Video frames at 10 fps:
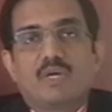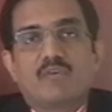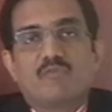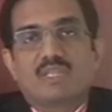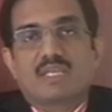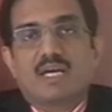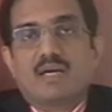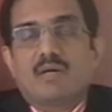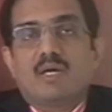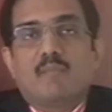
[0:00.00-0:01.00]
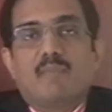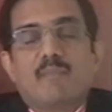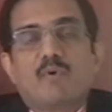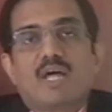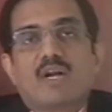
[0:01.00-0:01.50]
with the
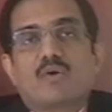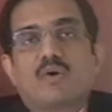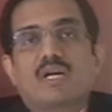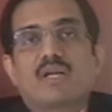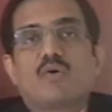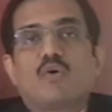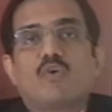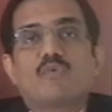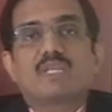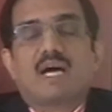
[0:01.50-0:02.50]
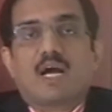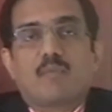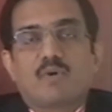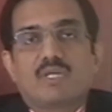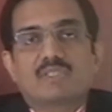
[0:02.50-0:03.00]
bipolar pottery or with the
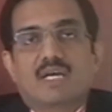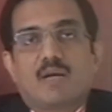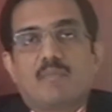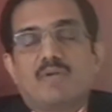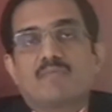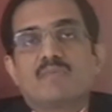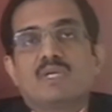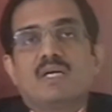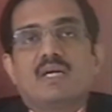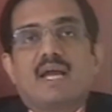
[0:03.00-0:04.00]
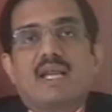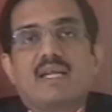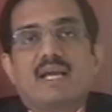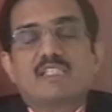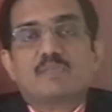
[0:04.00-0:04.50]
harmonic scalpel.
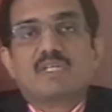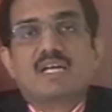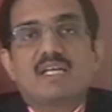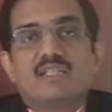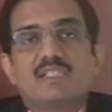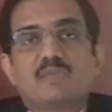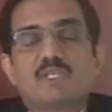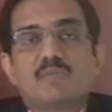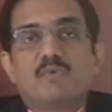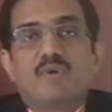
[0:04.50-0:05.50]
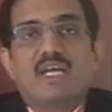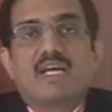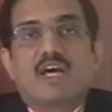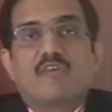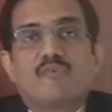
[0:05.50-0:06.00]
And especially this must be very
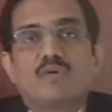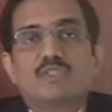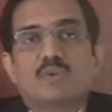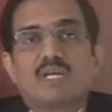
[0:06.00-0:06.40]
careful so